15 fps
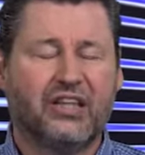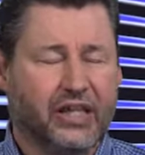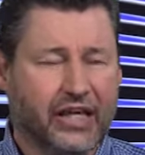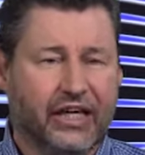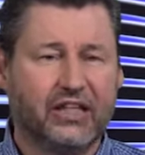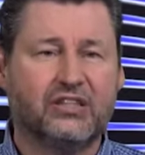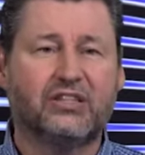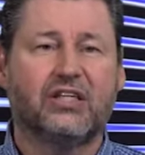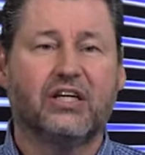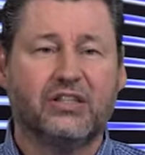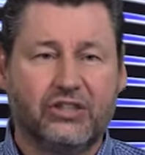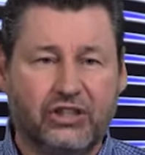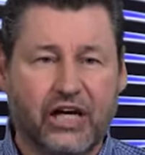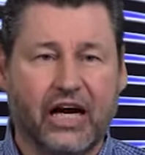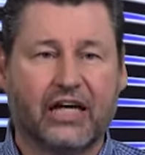Things
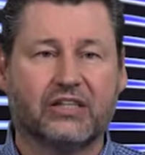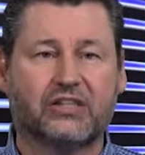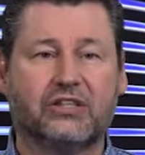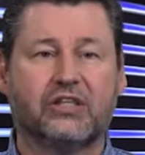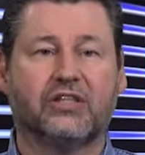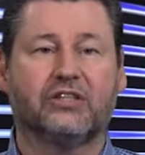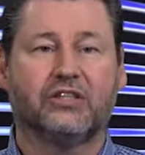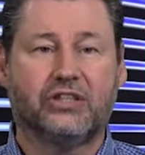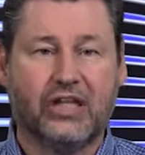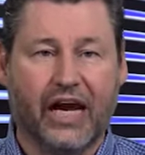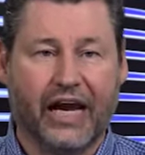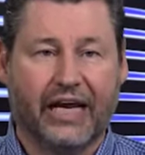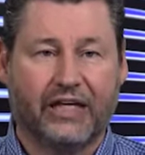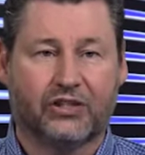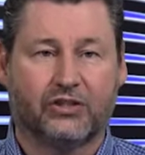just
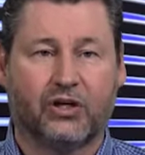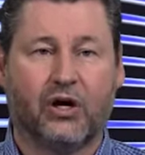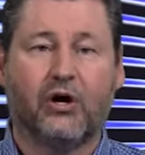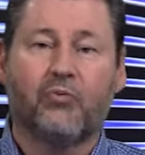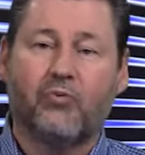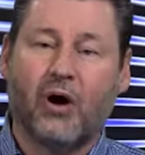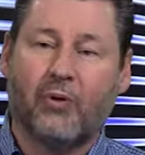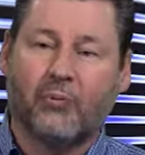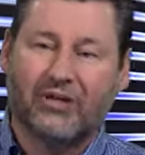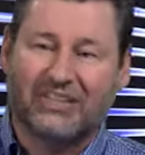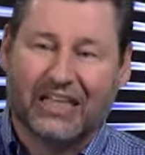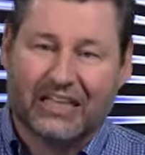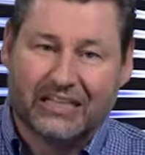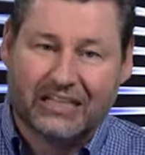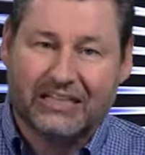change. What
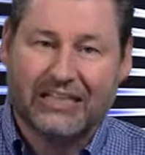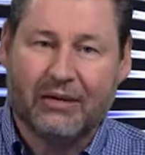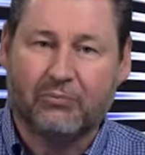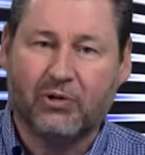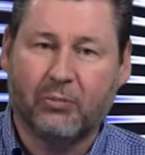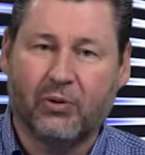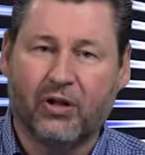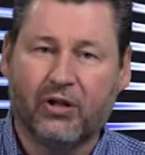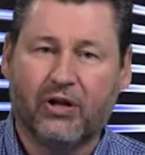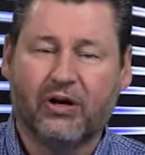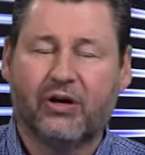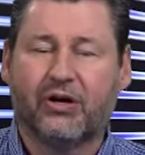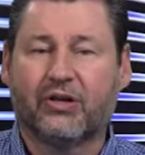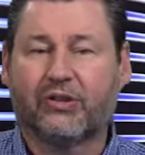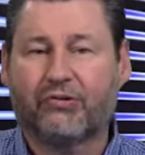was acceptable
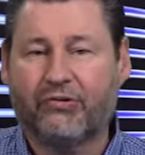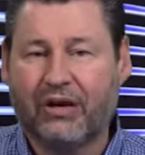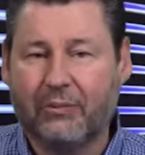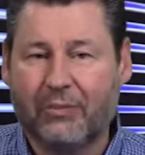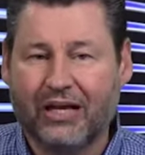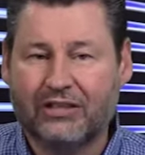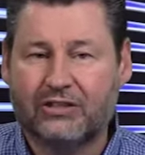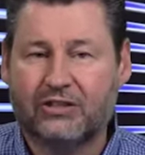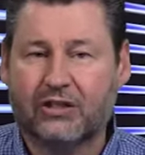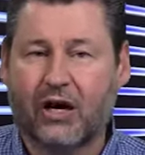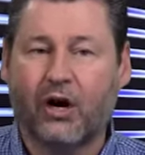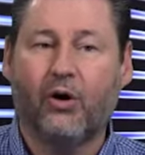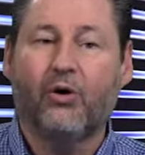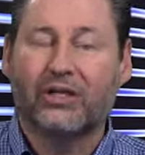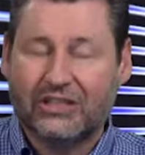3 months
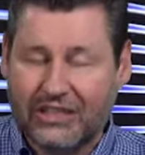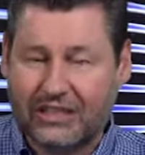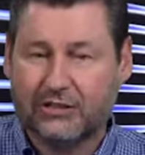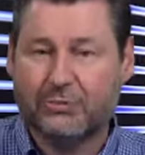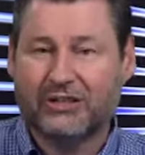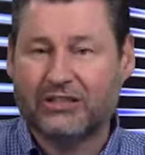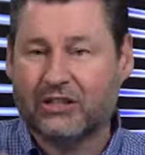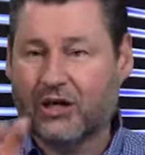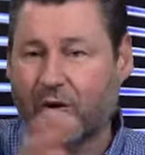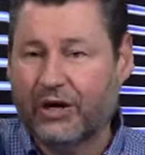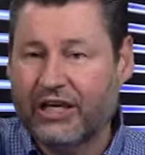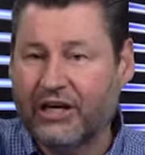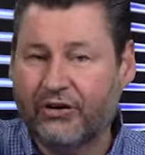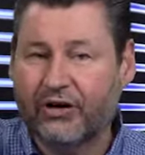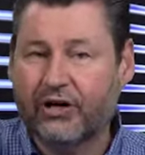ago, 6 months ago,
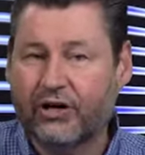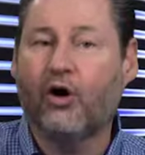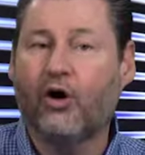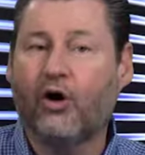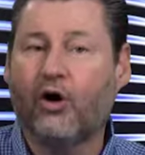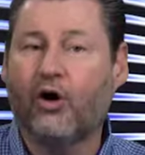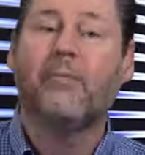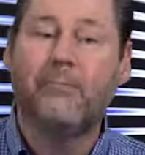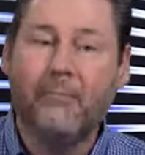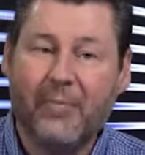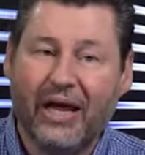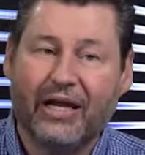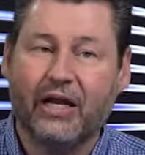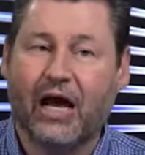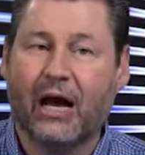a year ago,
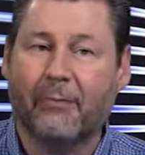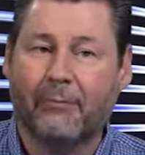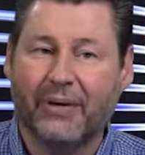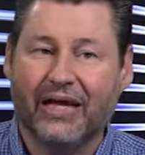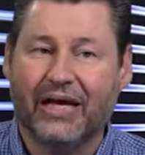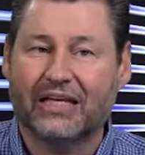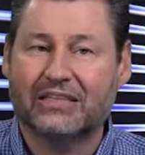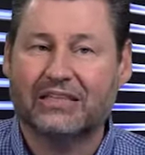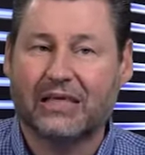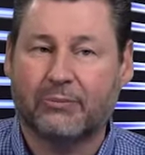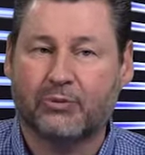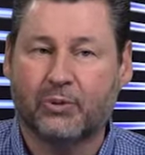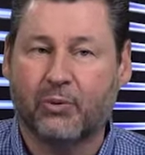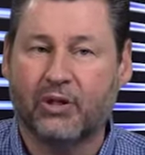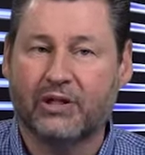may not be
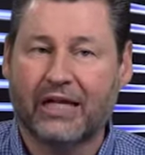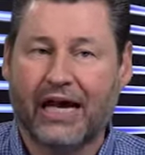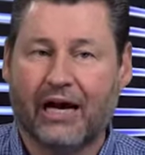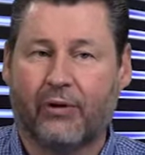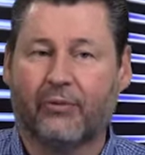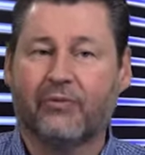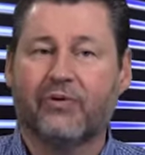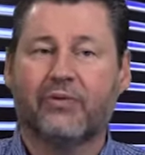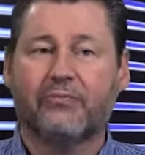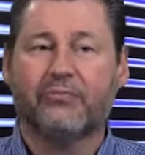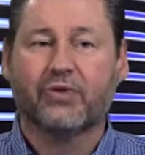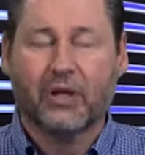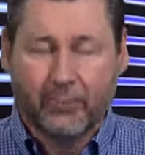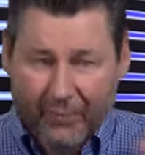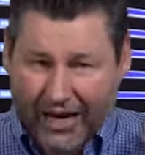acceptable now.
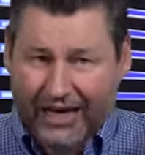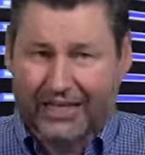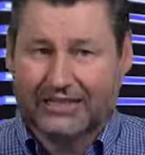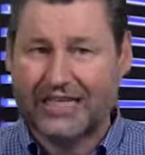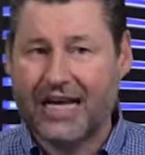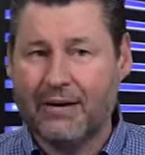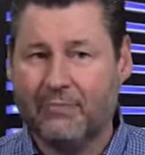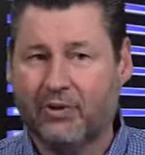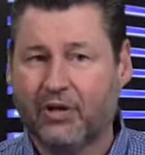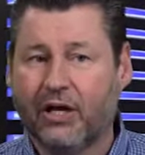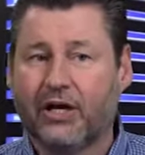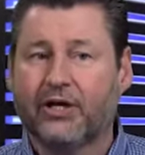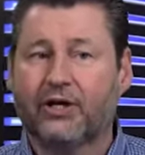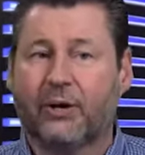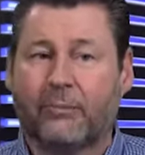My example,
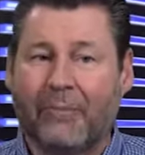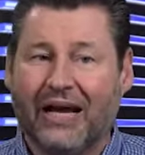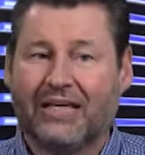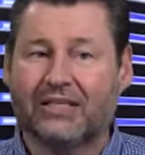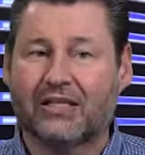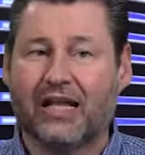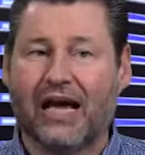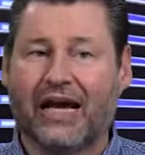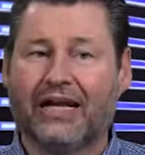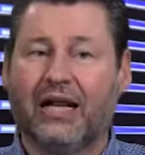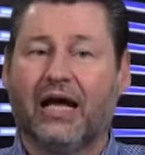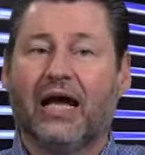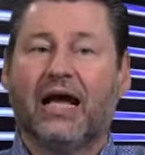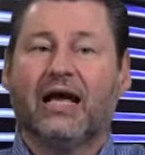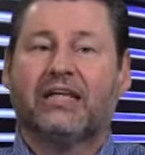your
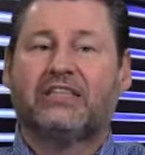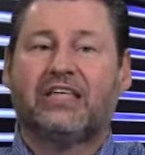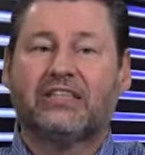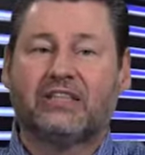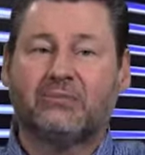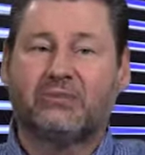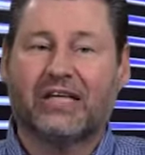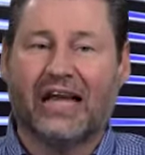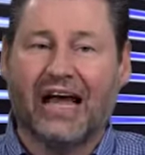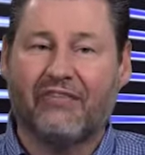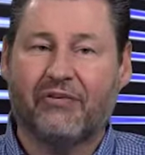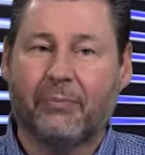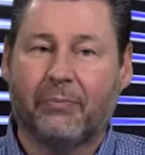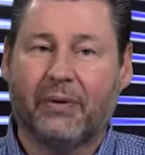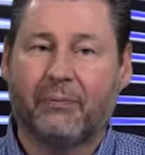baseline systems that have